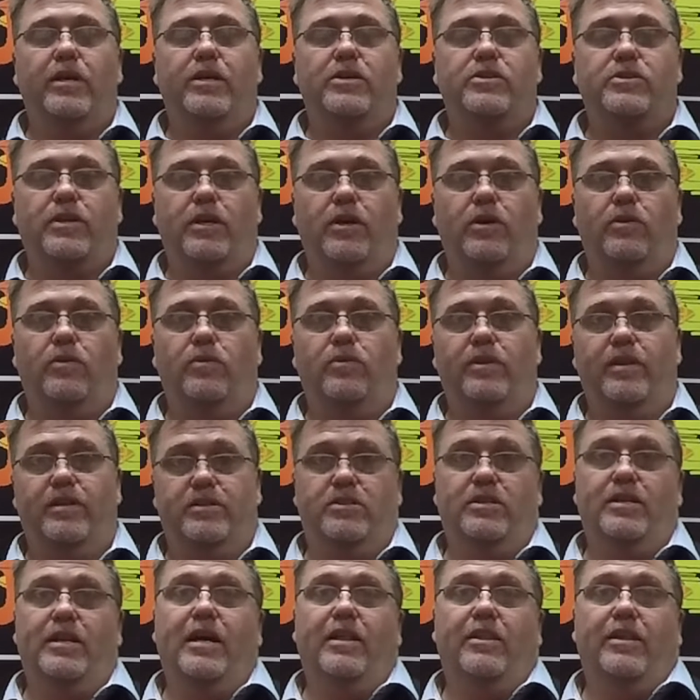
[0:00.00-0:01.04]
So
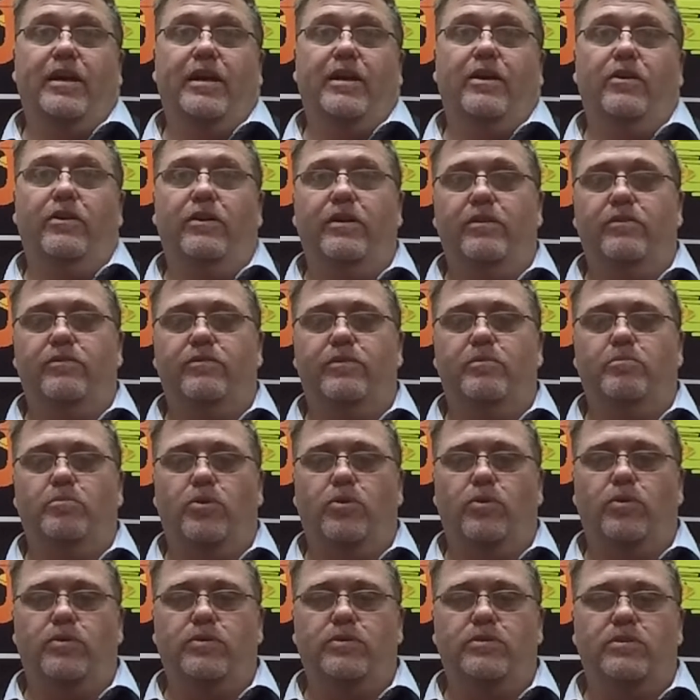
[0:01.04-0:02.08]
that's another area of
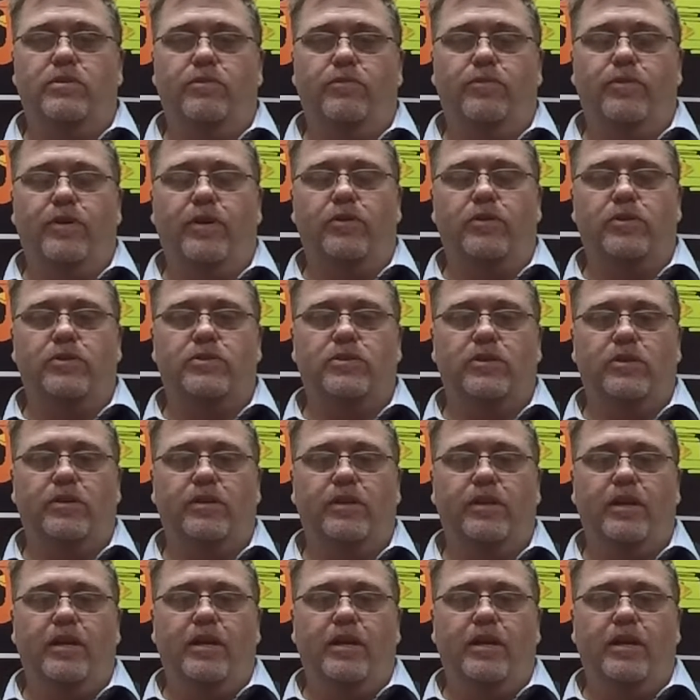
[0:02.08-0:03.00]
importance to focus on.